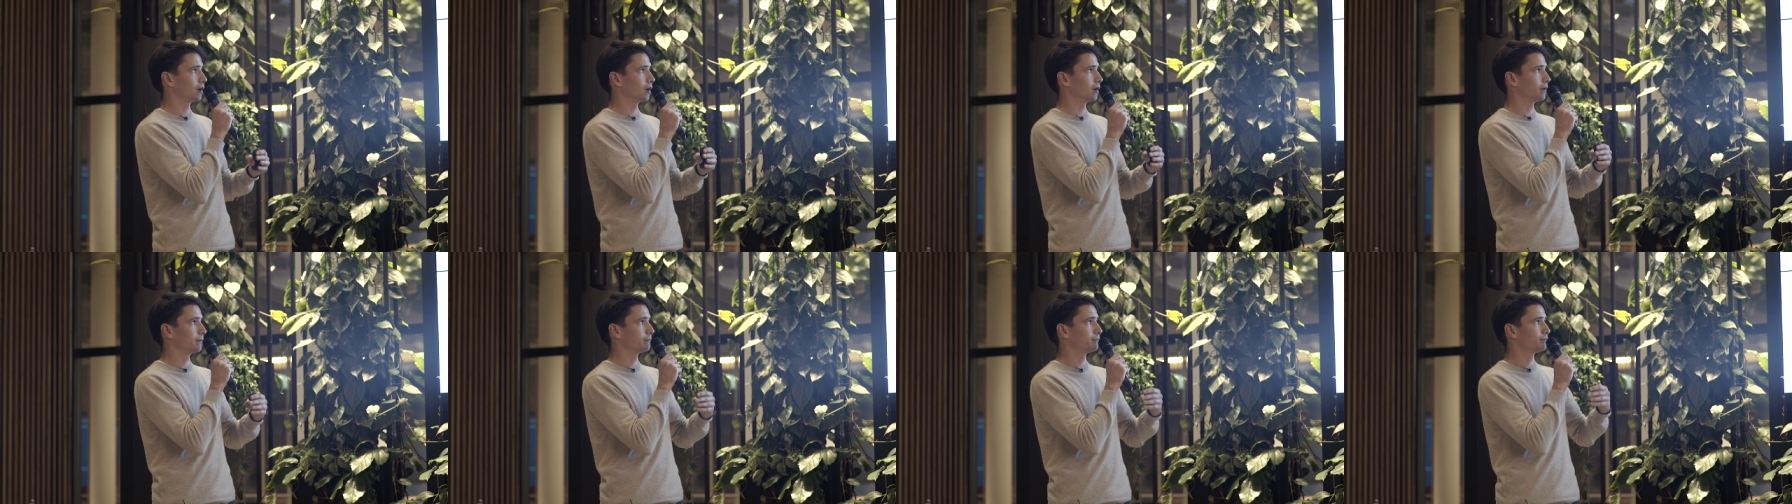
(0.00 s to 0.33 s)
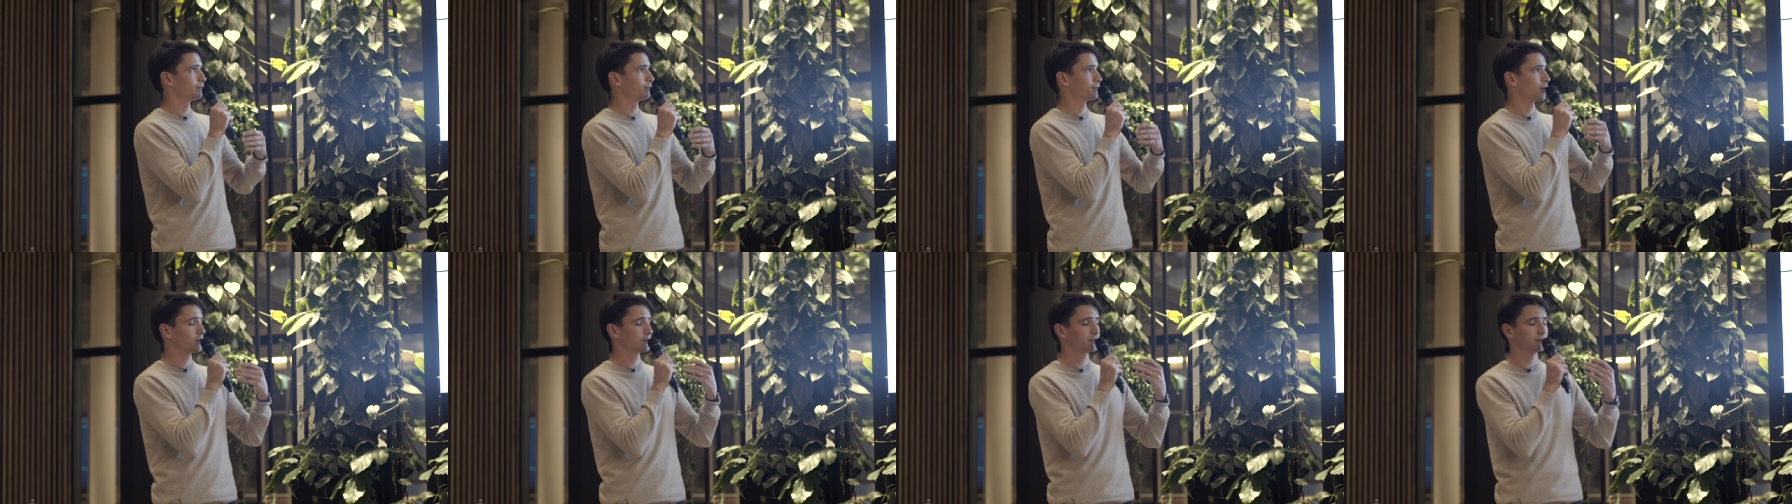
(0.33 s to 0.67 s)
uh,
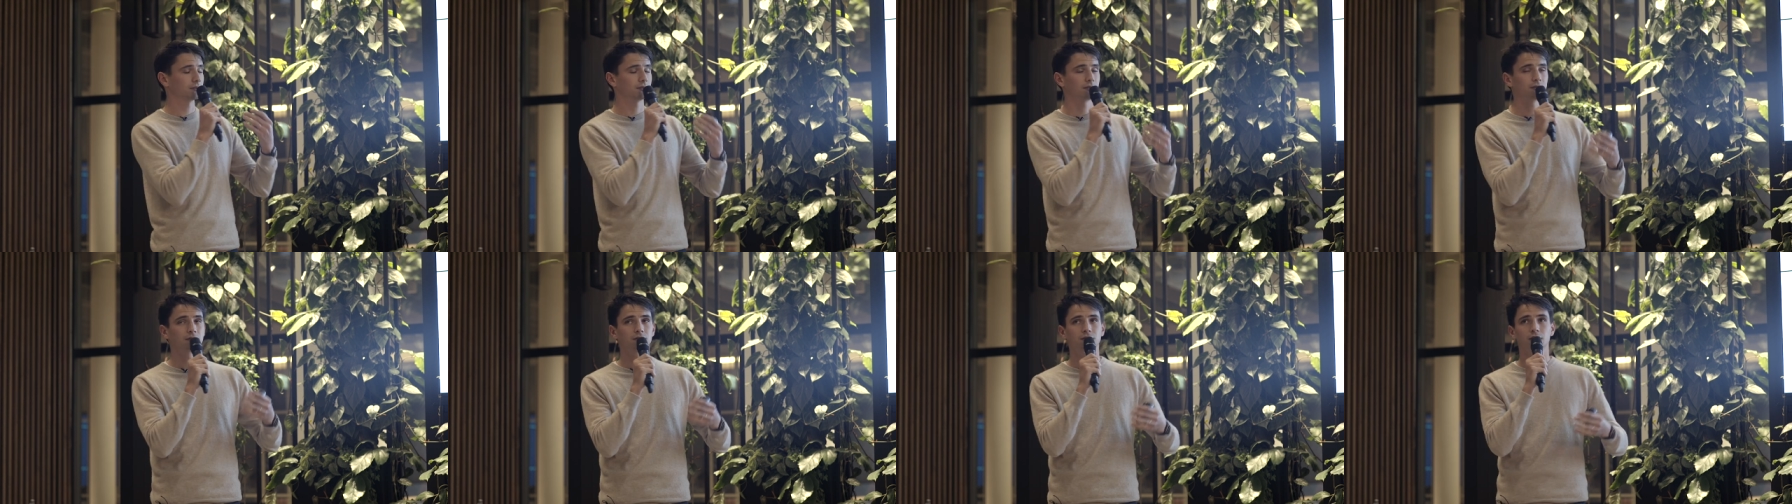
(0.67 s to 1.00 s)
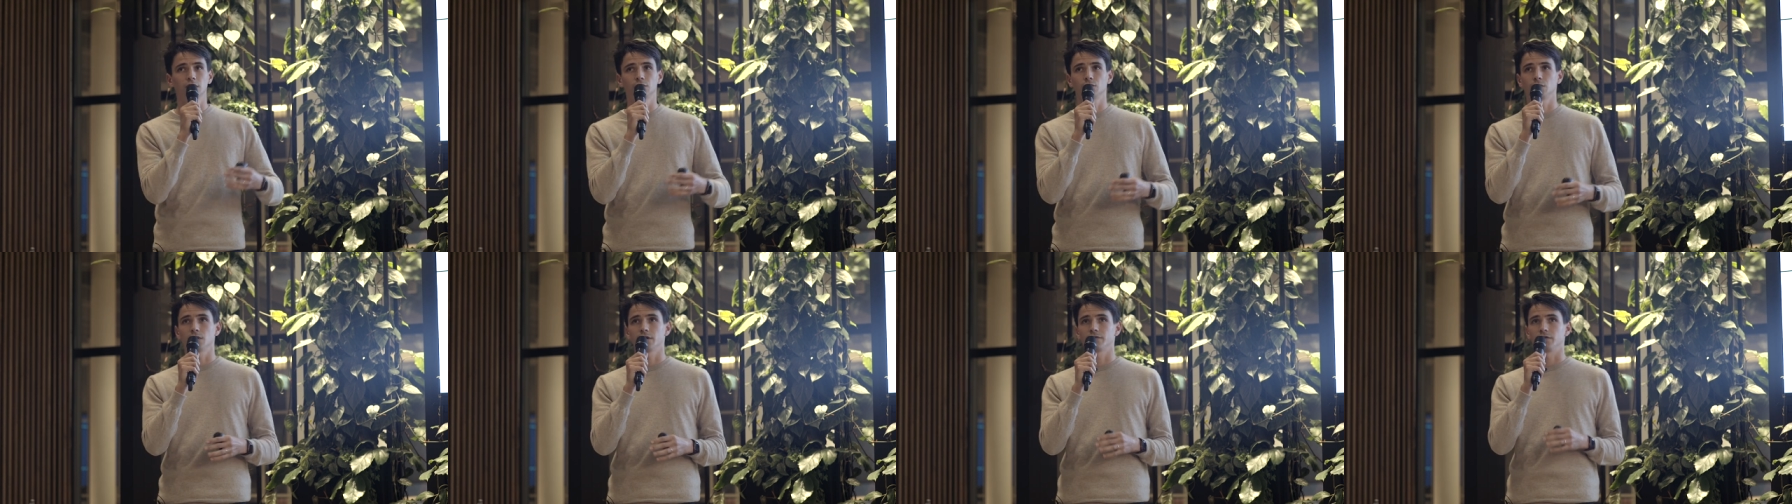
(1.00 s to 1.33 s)
processes
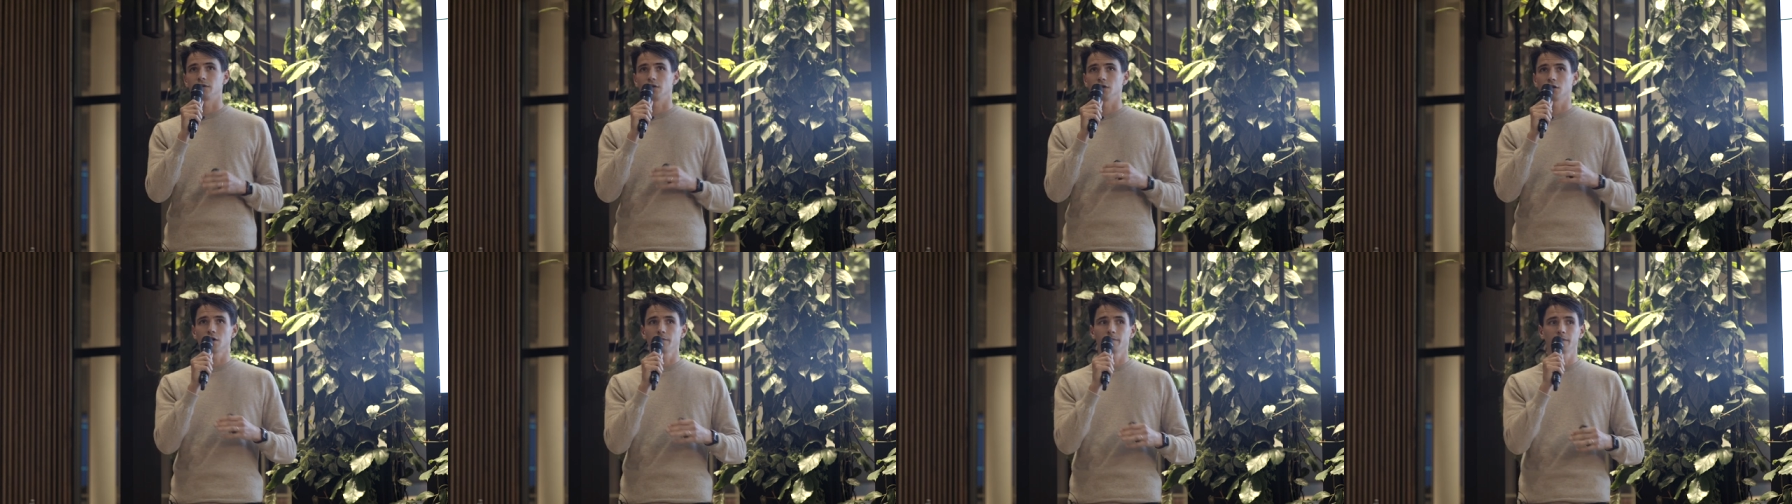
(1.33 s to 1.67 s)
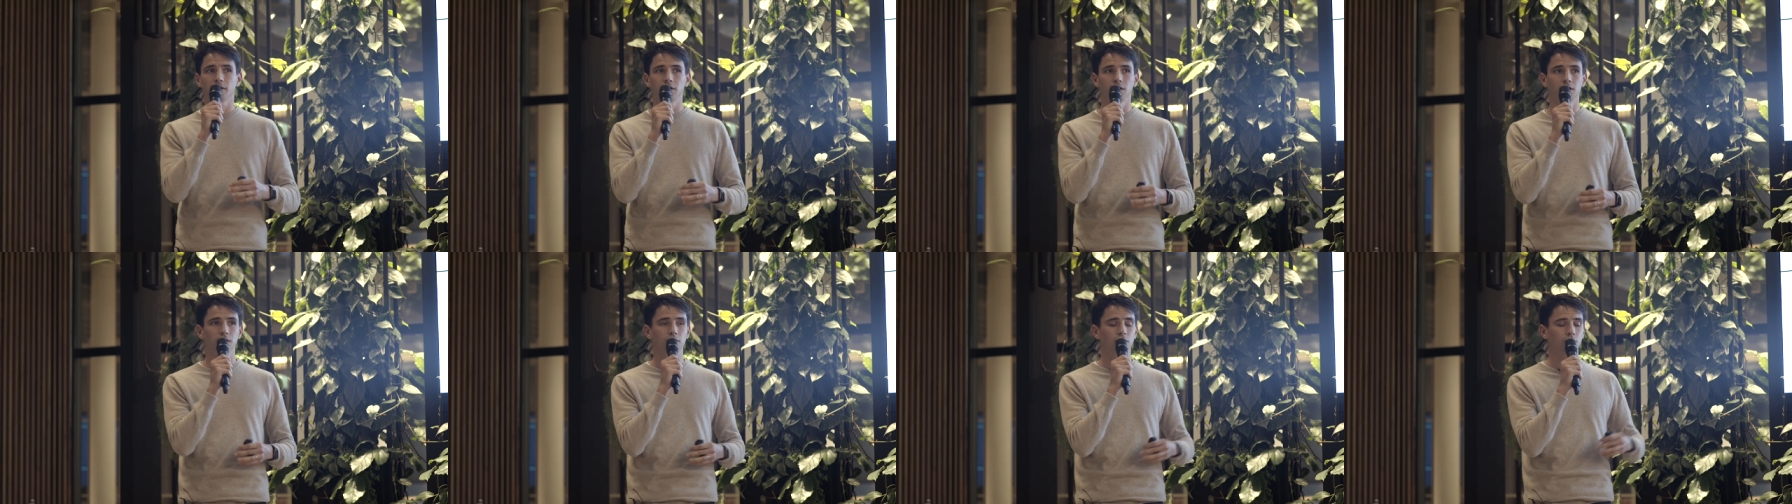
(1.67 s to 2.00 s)
that we have in the
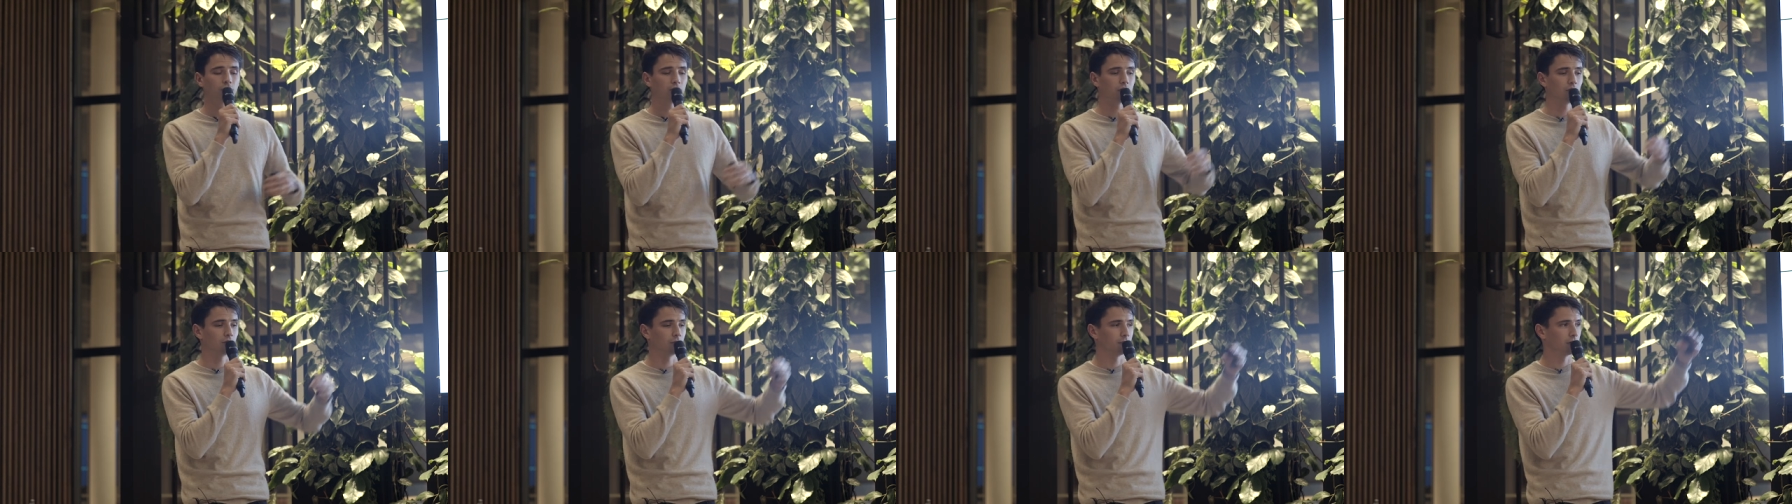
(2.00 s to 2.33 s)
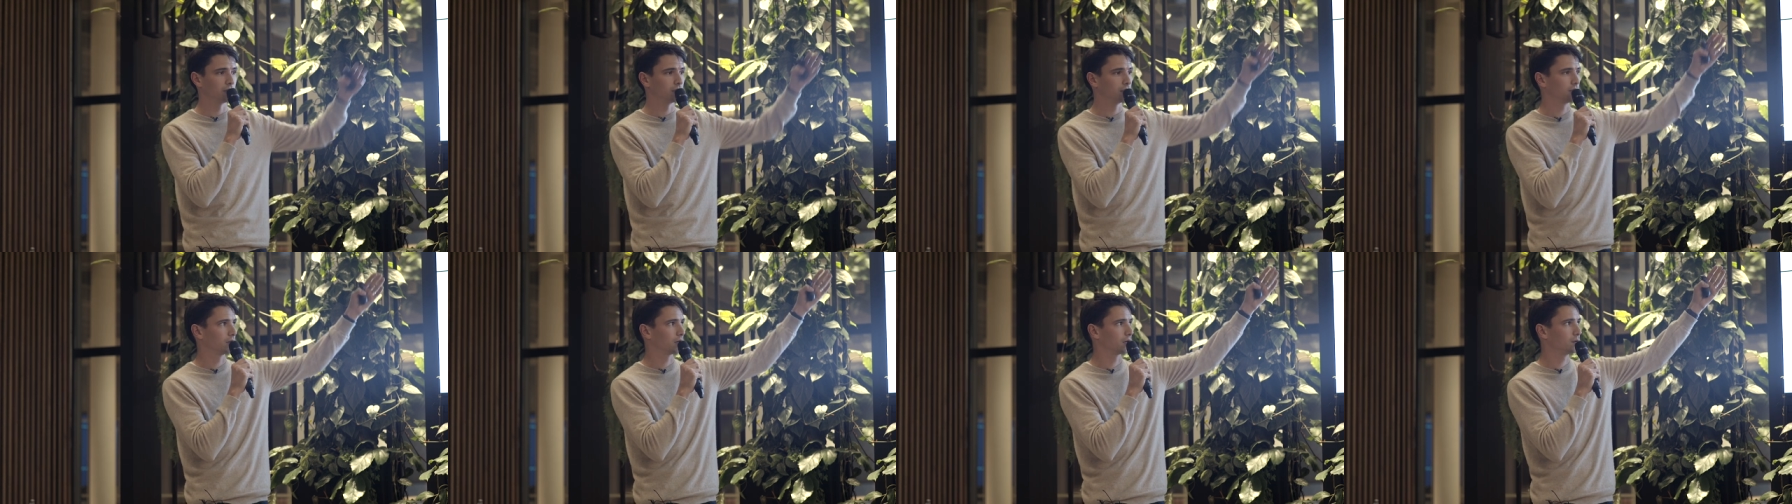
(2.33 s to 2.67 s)
company, talking about uh,